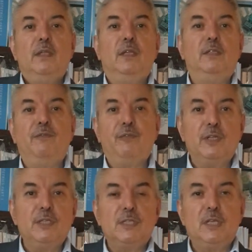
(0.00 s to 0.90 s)
the
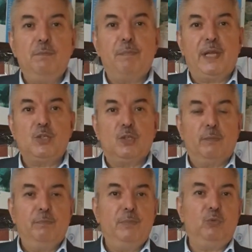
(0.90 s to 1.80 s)
difference in
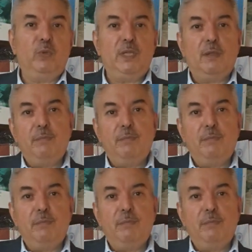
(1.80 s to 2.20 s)
pressure between